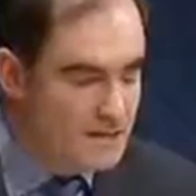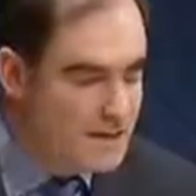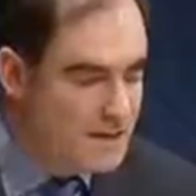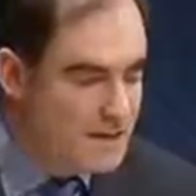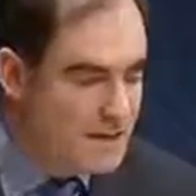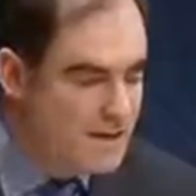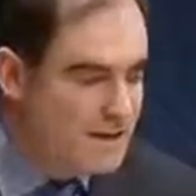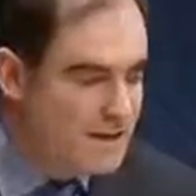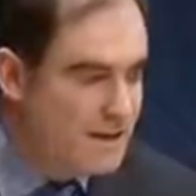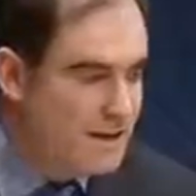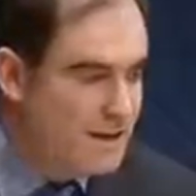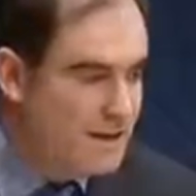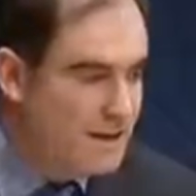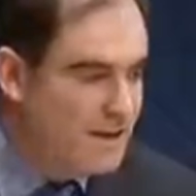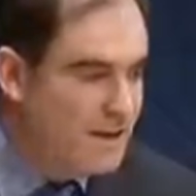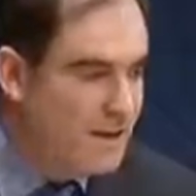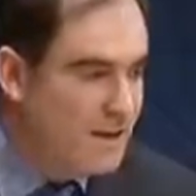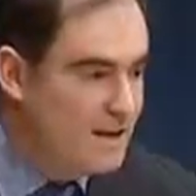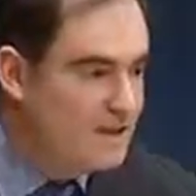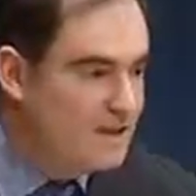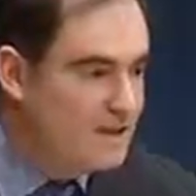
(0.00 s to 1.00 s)
We tested
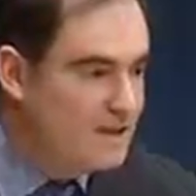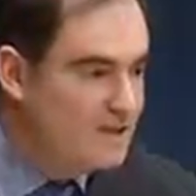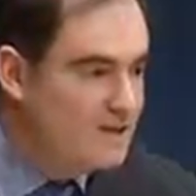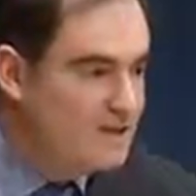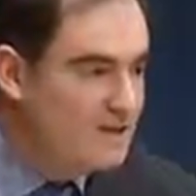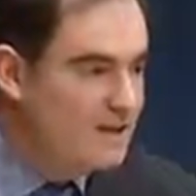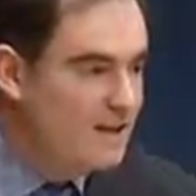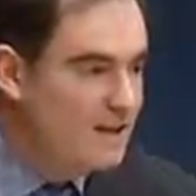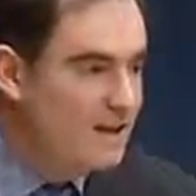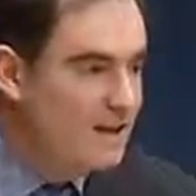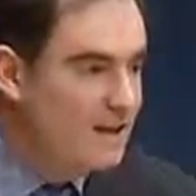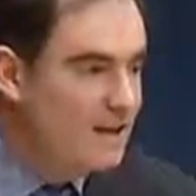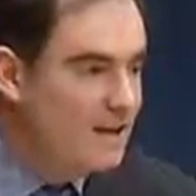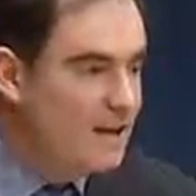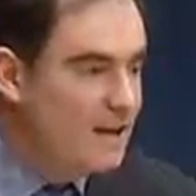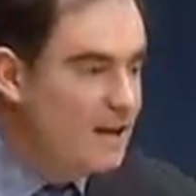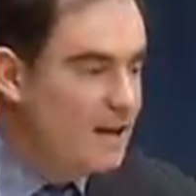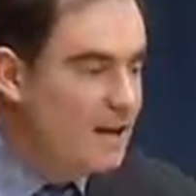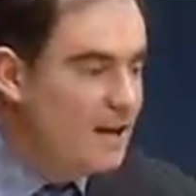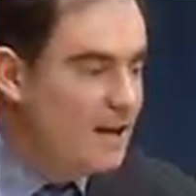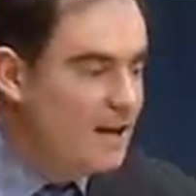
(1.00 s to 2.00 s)
that then immediately
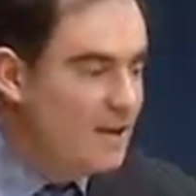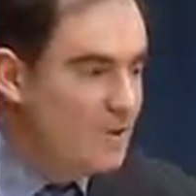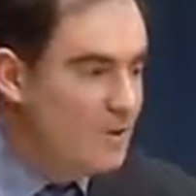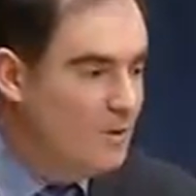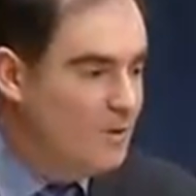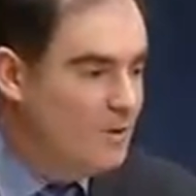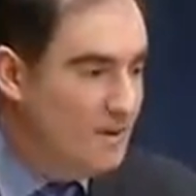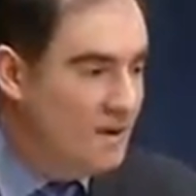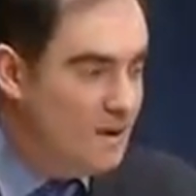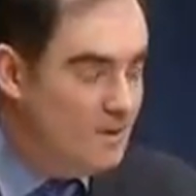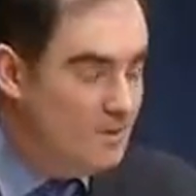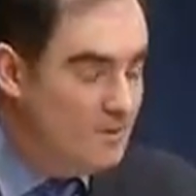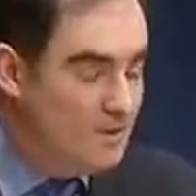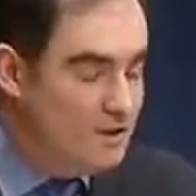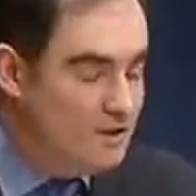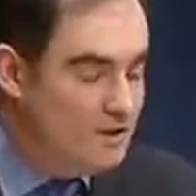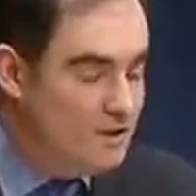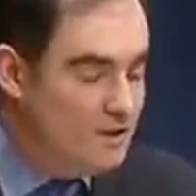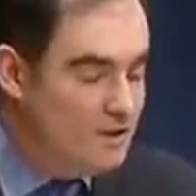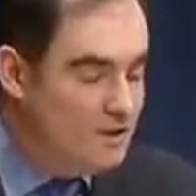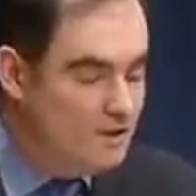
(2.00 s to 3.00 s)
with our
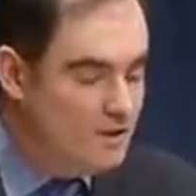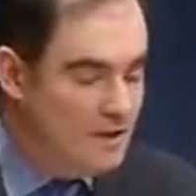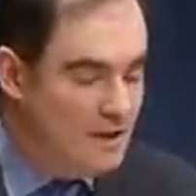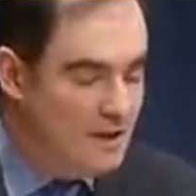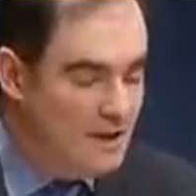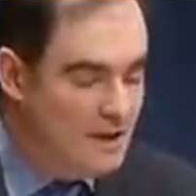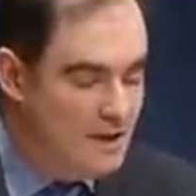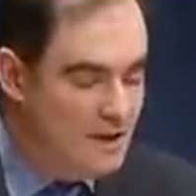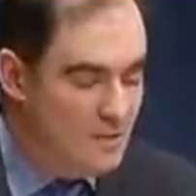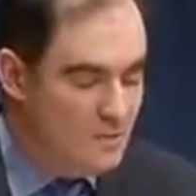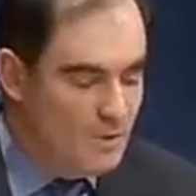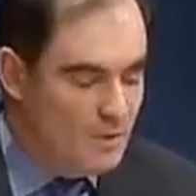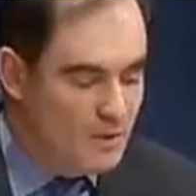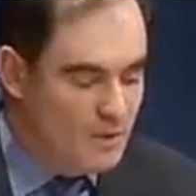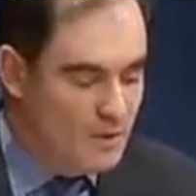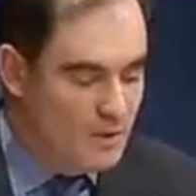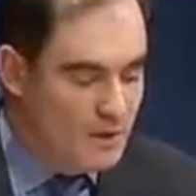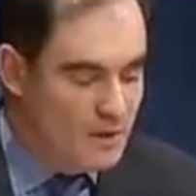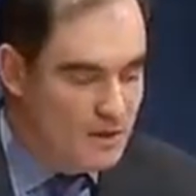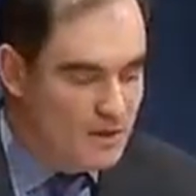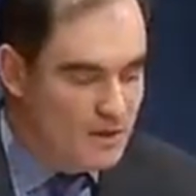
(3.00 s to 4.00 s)
mission when
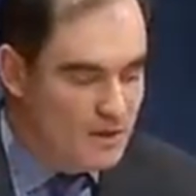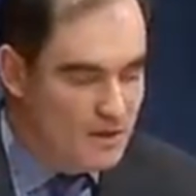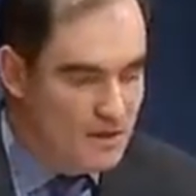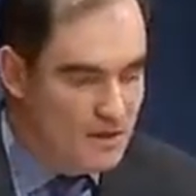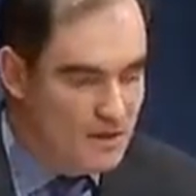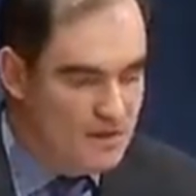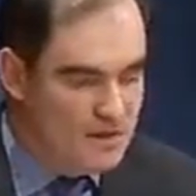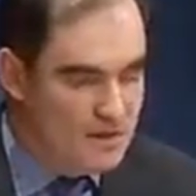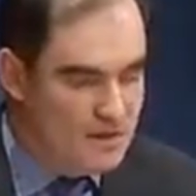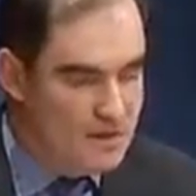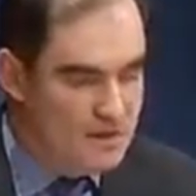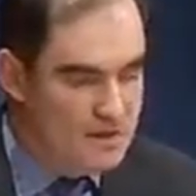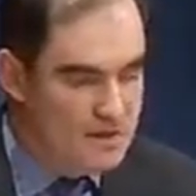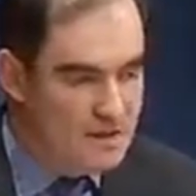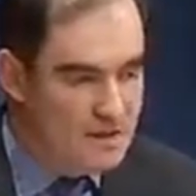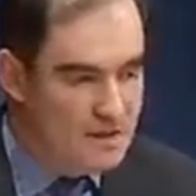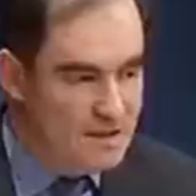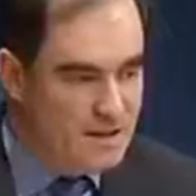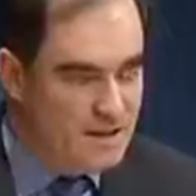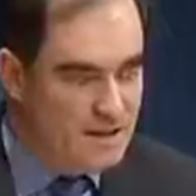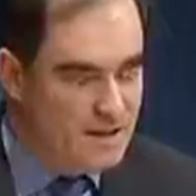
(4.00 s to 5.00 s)
we went to Homs
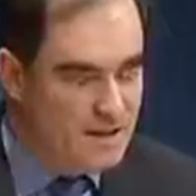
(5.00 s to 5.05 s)
and